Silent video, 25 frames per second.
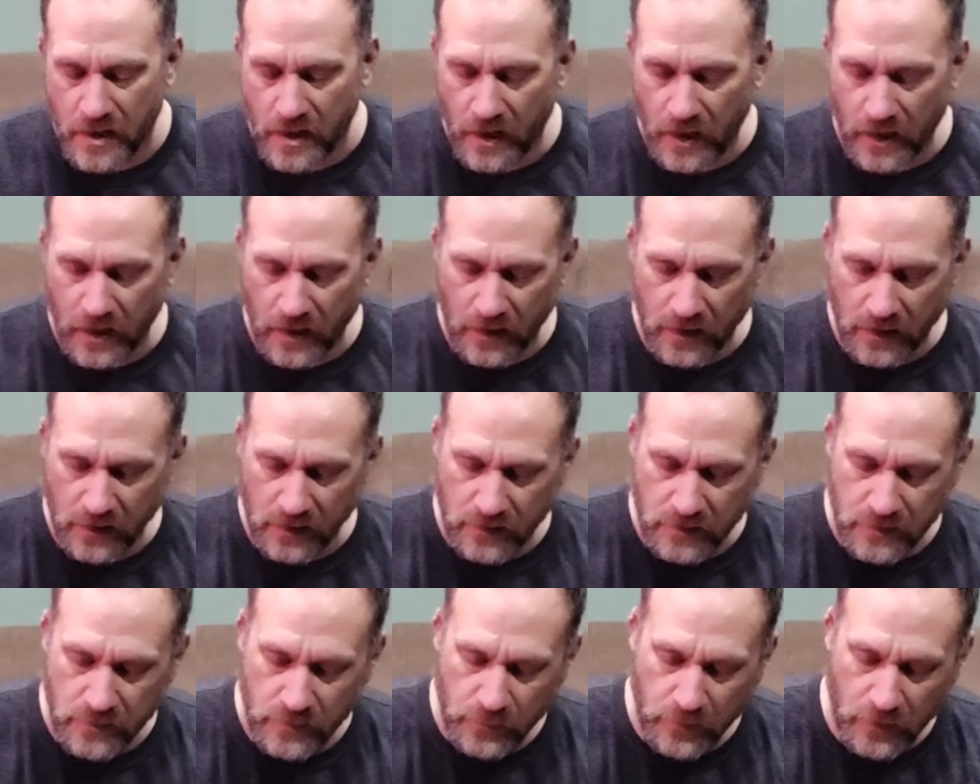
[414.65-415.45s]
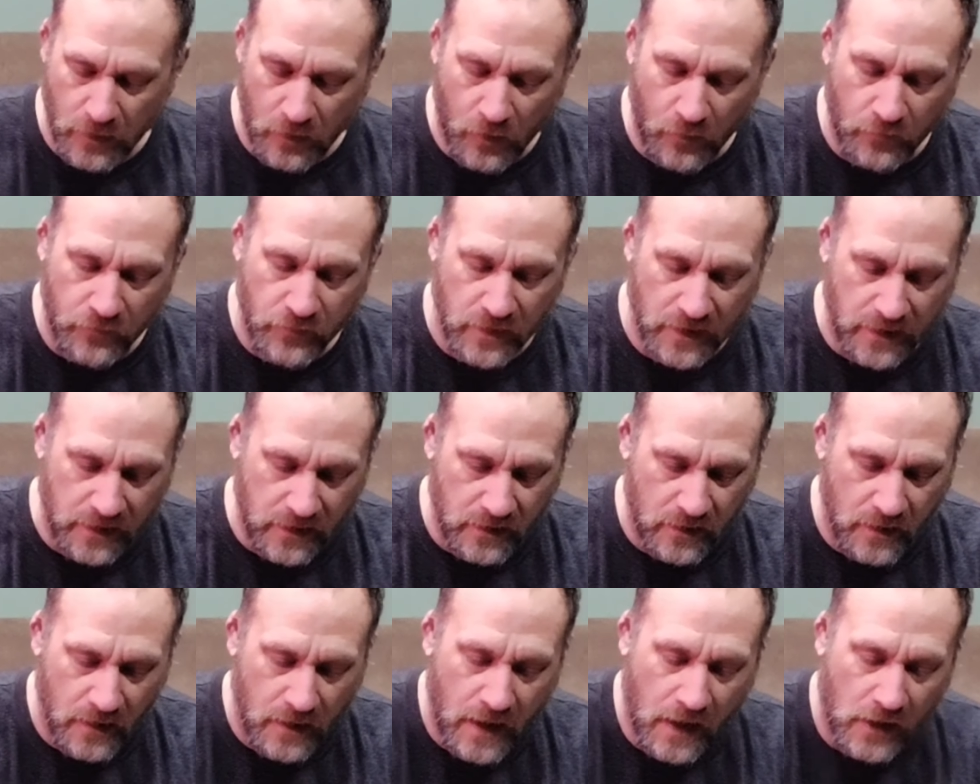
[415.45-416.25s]
But
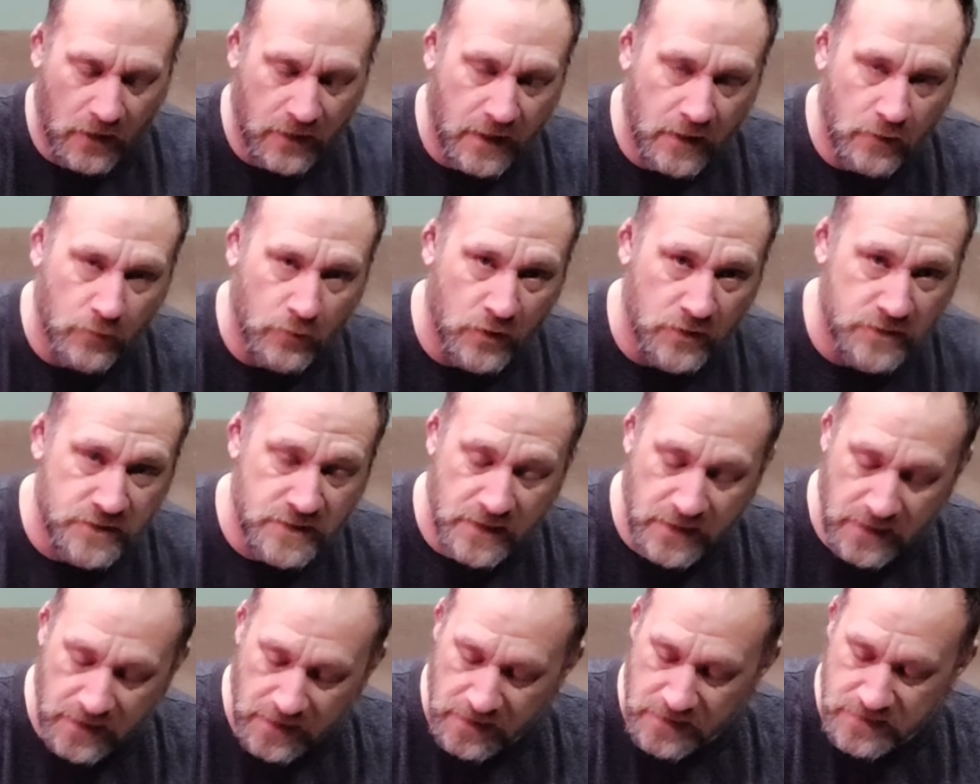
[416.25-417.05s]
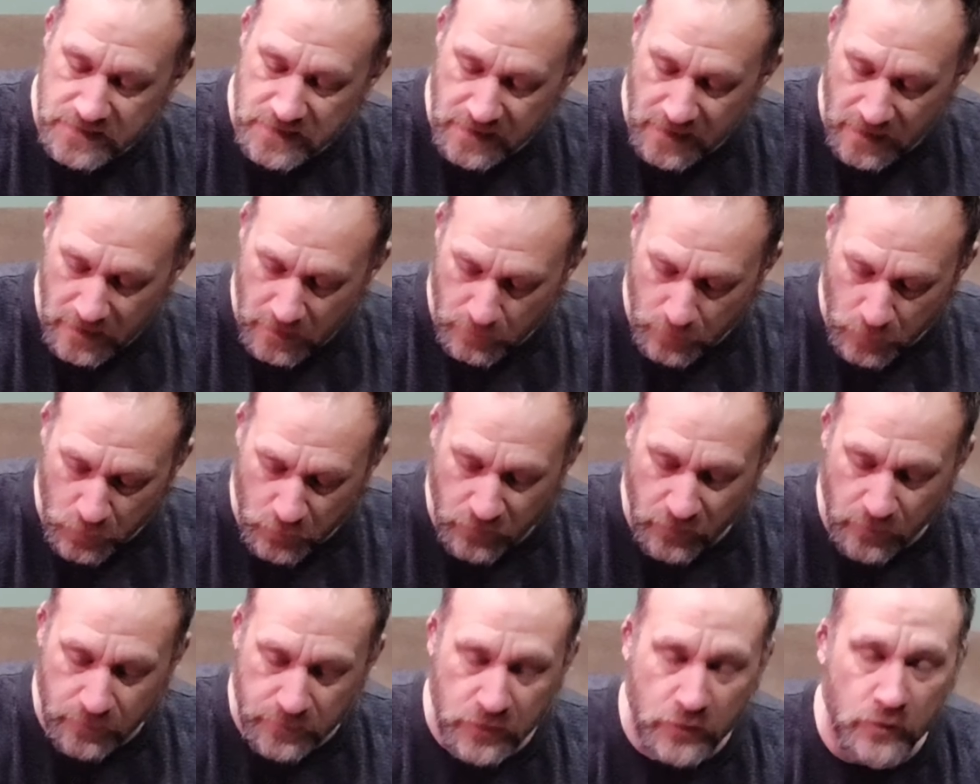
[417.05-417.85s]
hopefully I'll get roots in these, and then I'll
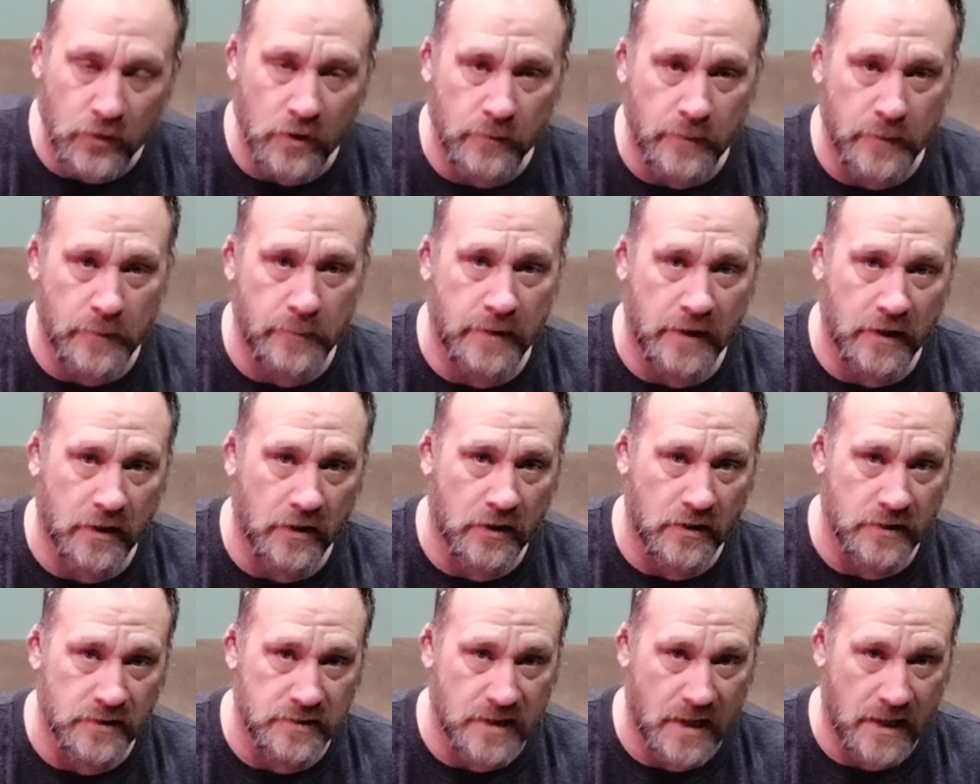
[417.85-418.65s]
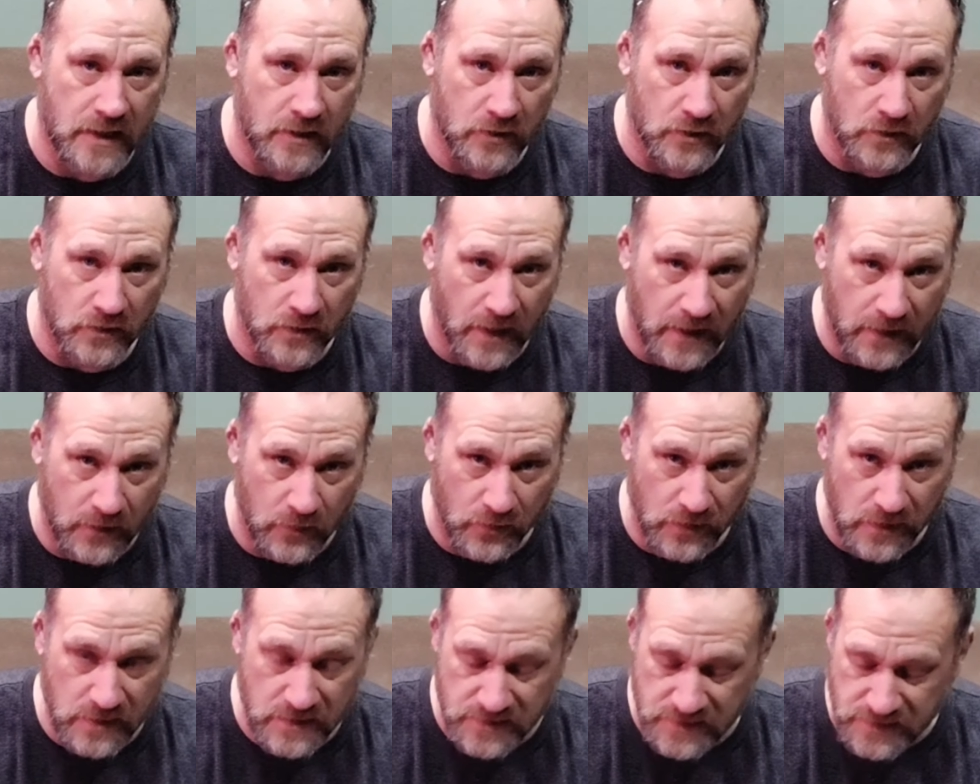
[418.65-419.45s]
move them to a little bit bigger container
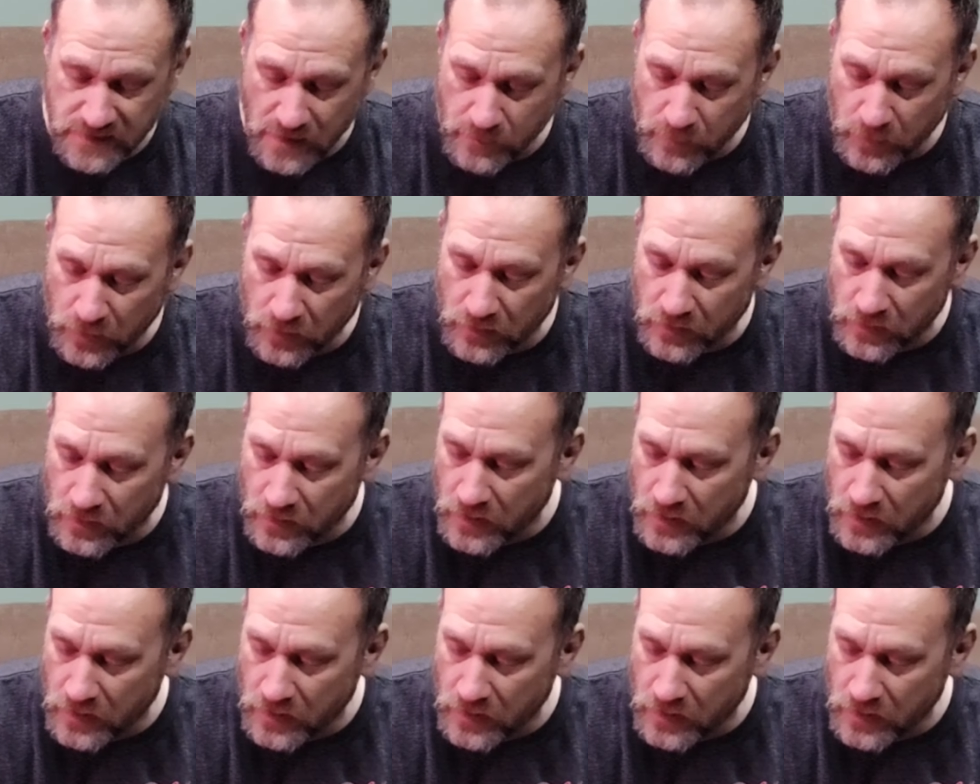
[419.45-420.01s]
later this summer.